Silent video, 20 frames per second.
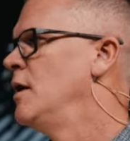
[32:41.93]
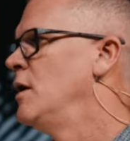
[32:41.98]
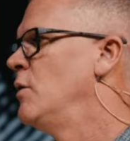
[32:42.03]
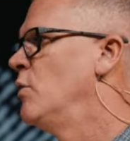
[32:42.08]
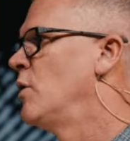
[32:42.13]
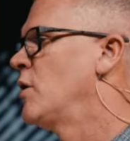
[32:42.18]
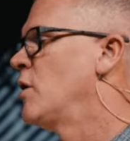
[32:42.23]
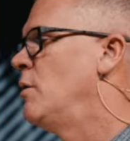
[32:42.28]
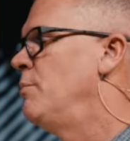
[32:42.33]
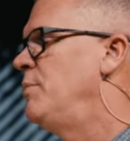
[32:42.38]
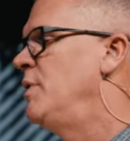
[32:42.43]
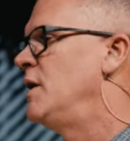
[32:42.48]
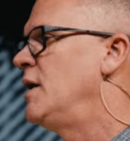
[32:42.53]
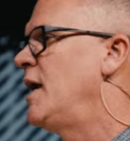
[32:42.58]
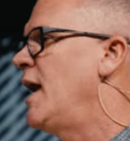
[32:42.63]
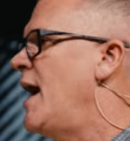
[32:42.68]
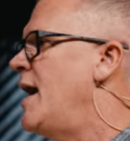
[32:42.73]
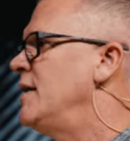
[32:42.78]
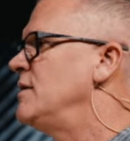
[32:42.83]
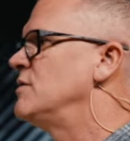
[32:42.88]
work on big
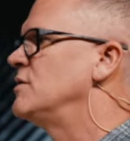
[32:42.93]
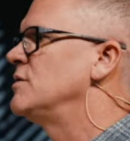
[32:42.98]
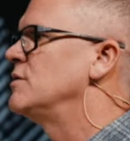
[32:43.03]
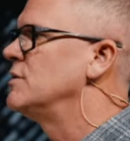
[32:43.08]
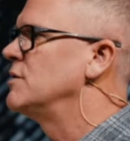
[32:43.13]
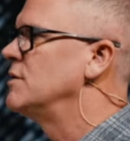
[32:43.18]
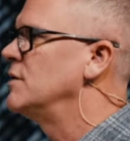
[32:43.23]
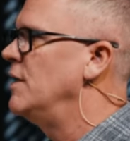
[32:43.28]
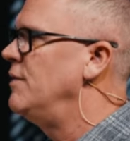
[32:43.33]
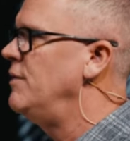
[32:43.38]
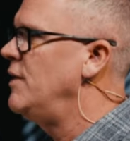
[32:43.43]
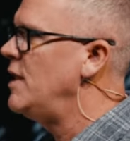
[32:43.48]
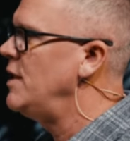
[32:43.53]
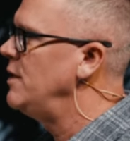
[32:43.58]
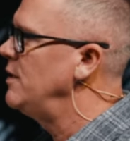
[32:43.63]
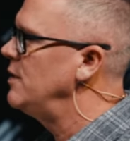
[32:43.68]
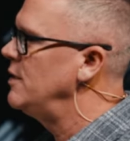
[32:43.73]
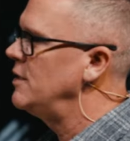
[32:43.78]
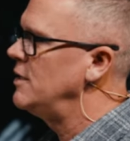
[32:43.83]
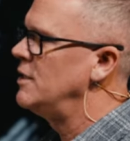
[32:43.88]
cats, and
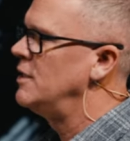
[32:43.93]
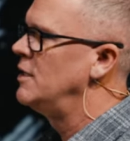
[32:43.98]
then